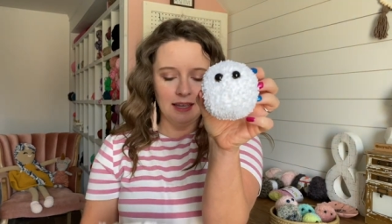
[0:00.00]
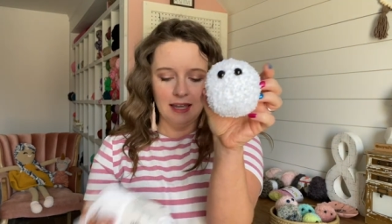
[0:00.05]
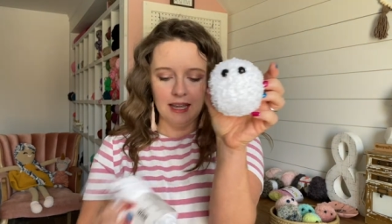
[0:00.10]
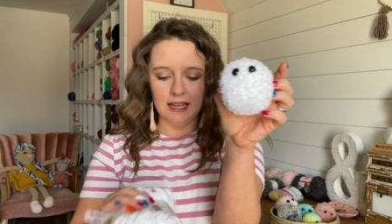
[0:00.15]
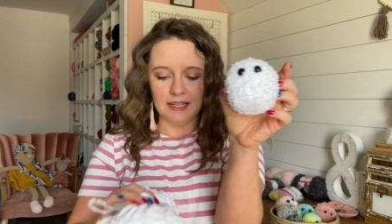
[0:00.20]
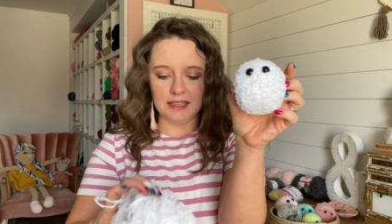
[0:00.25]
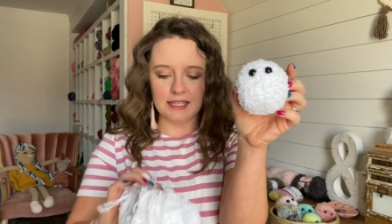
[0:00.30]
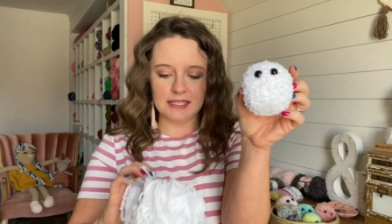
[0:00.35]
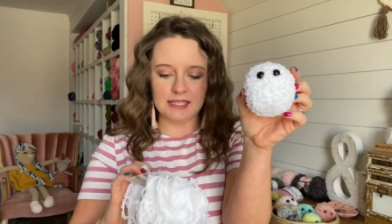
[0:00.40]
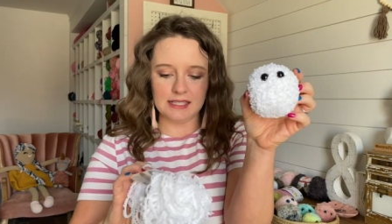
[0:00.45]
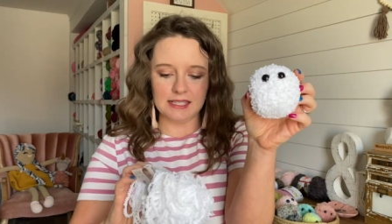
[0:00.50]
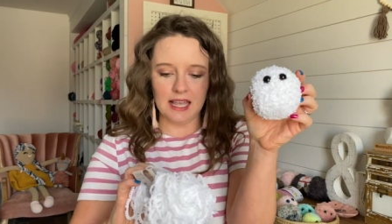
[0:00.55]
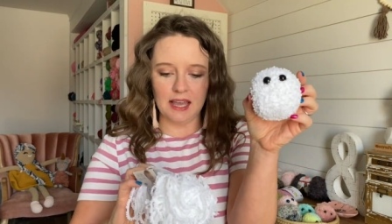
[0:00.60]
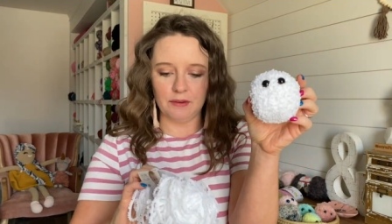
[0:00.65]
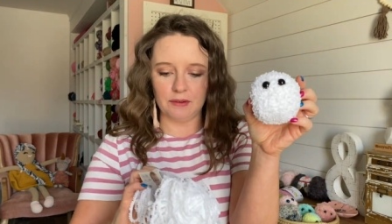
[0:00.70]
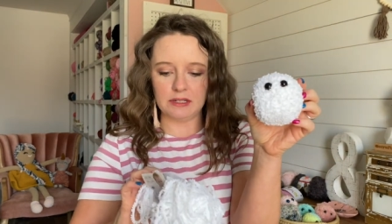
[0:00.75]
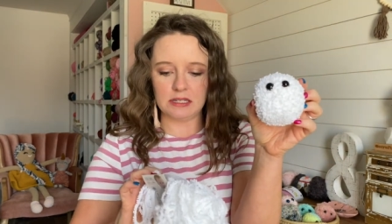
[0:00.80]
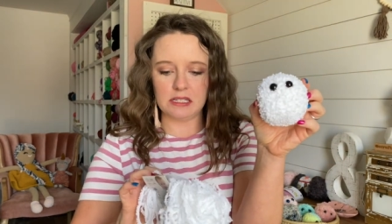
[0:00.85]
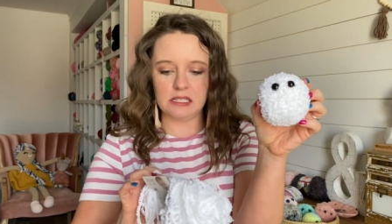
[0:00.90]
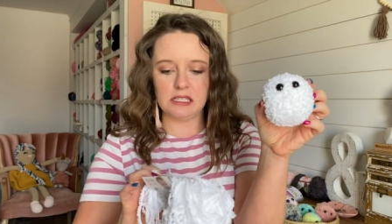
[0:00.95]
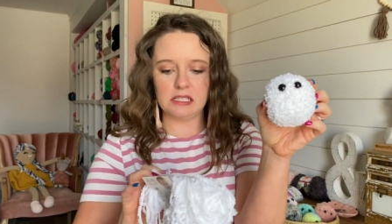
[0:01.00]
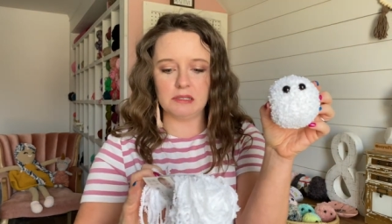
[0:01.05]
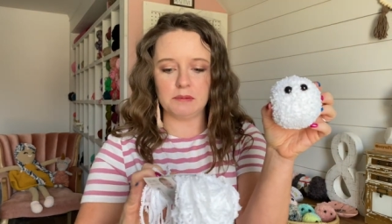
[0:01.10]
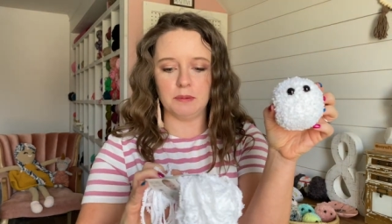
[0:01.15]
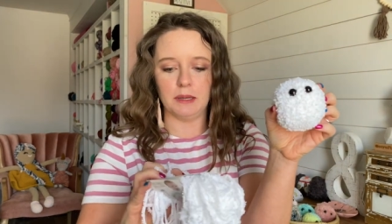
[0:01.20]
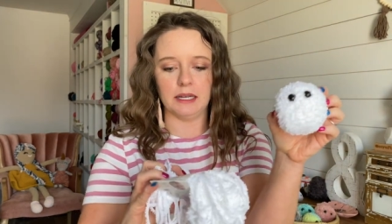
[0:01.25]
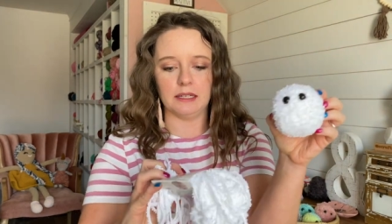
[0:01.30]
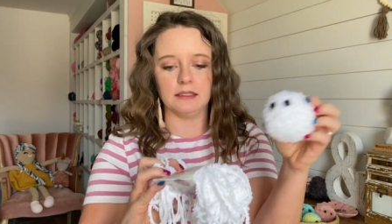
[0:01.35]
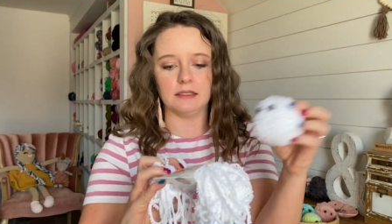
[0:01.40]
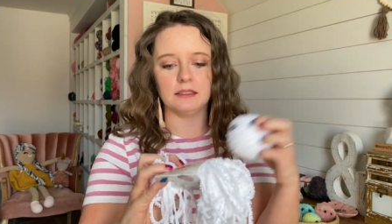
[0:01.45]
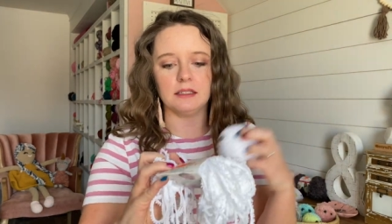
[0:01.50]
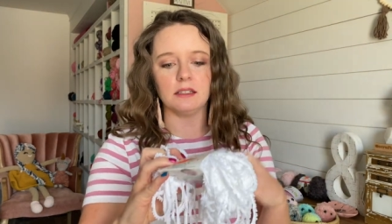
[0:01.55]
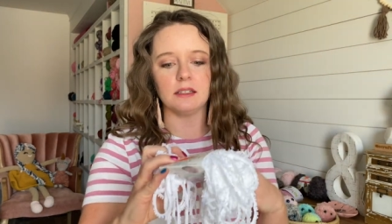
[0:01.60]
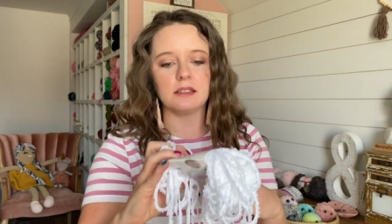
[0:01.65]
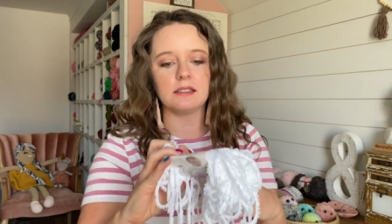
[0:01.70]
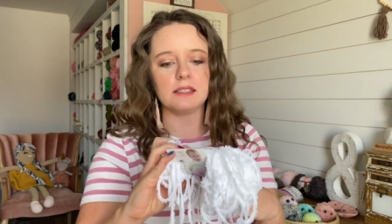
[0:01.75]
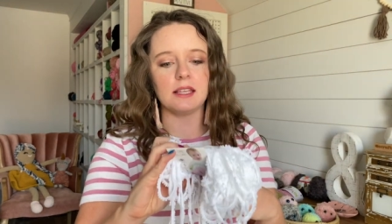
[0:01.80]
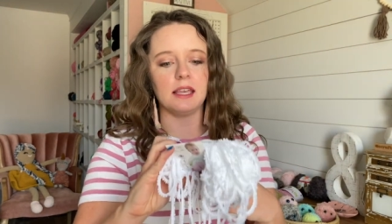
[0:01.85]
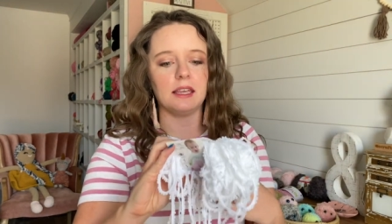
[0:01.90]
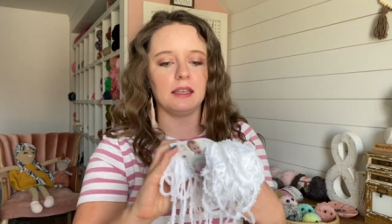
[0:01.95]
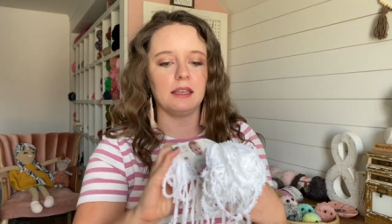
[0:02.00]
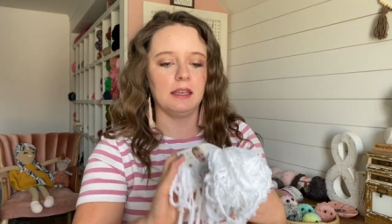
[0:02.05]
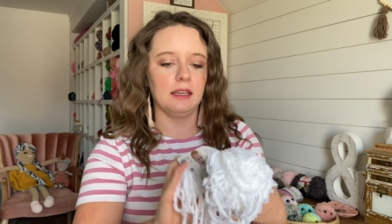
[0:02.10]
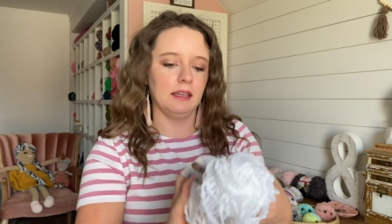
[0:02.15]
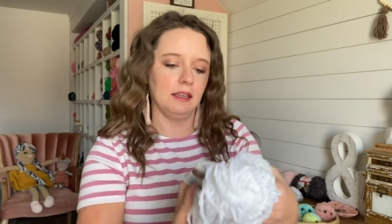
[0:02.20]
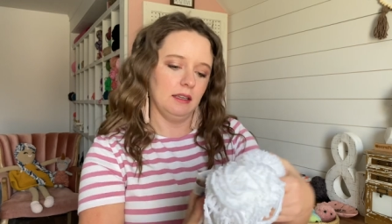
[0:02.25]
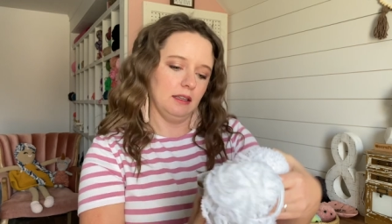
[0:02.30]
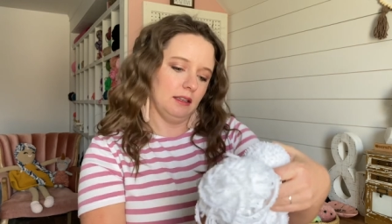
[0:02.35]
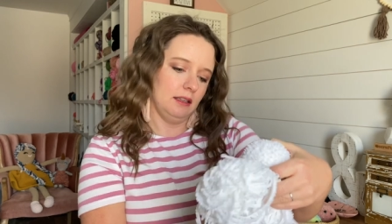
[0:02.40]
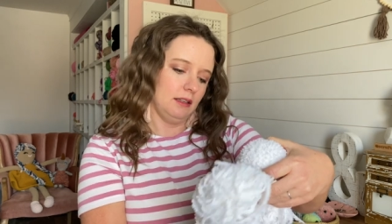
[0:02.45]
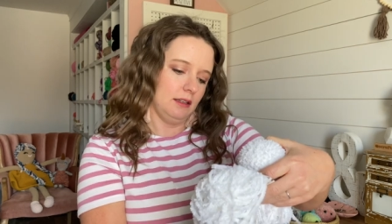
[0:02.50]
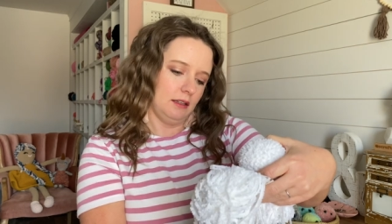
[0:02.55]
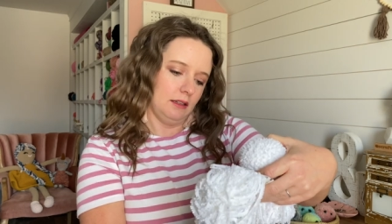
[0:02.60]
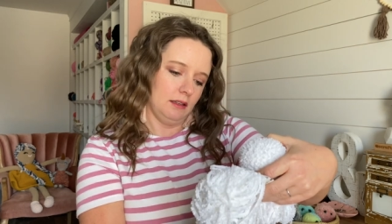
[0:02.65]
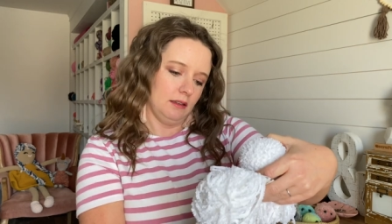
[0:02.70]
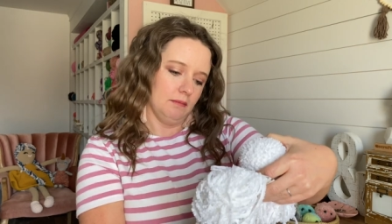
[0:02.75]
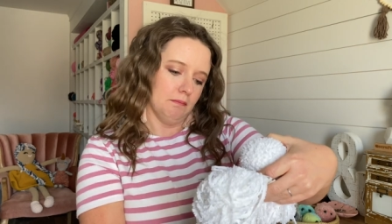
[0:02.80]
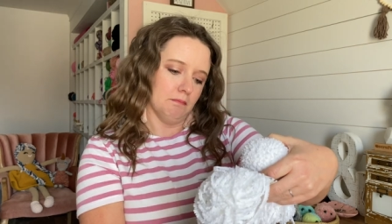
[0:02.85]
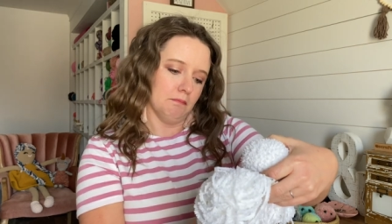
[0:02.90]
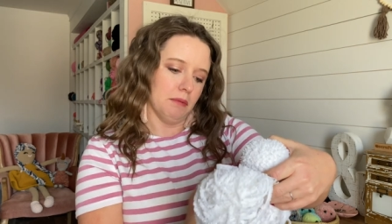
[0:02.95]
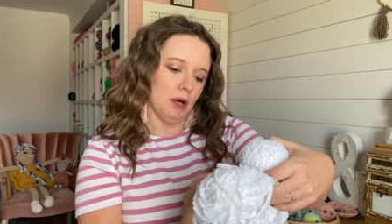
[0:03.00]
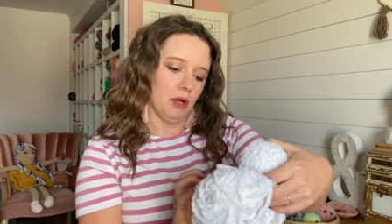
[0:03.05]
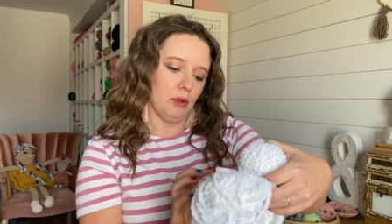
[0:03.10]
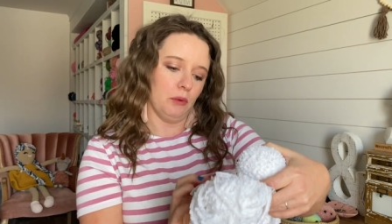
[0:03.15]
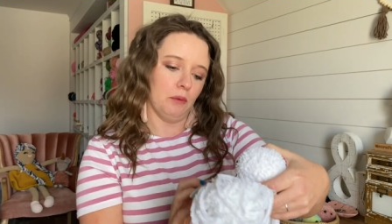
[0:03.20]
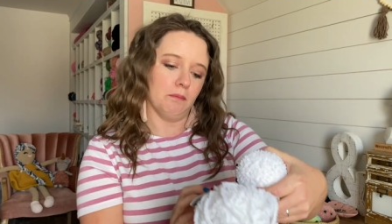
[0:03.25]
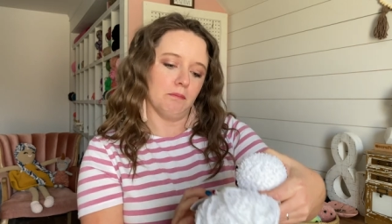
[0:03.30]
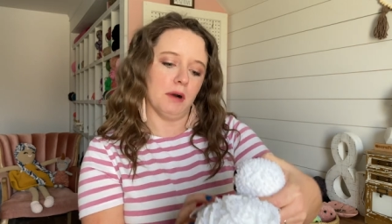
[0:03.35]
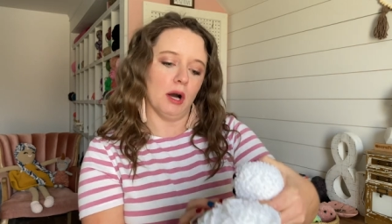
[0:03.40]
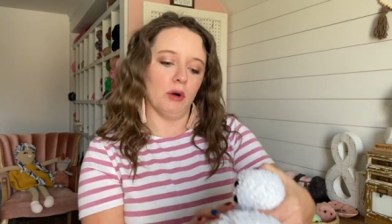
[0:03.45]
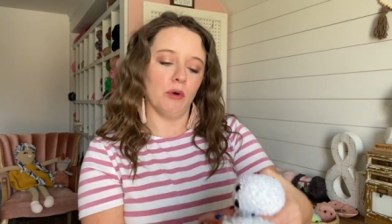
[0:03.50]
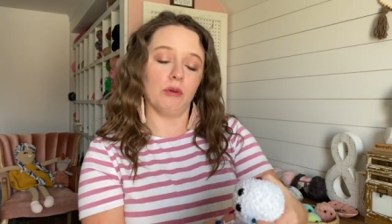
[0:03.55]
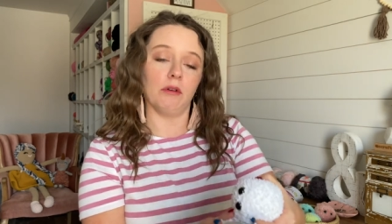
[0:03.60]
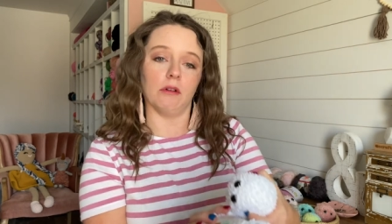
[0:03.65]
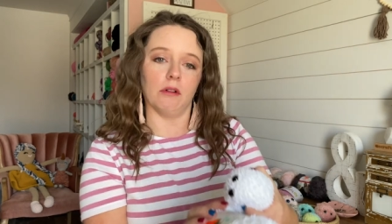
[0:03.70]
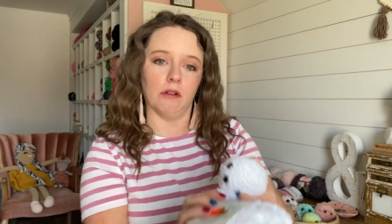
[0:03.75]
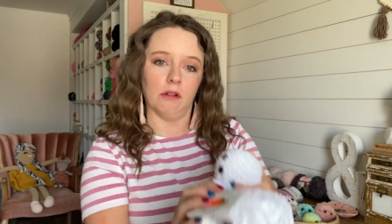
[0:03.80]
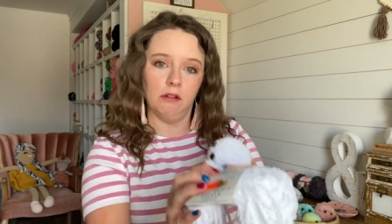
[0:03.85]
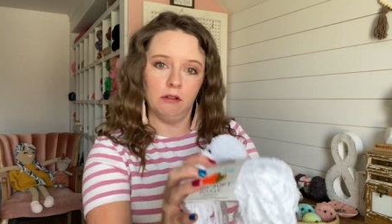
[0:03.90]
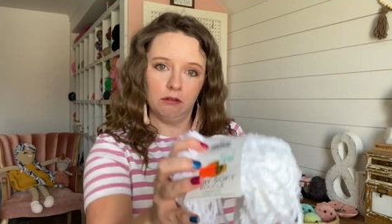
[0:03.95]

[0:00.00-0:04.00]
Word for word: and this is how it's spelled. Looks like boucle.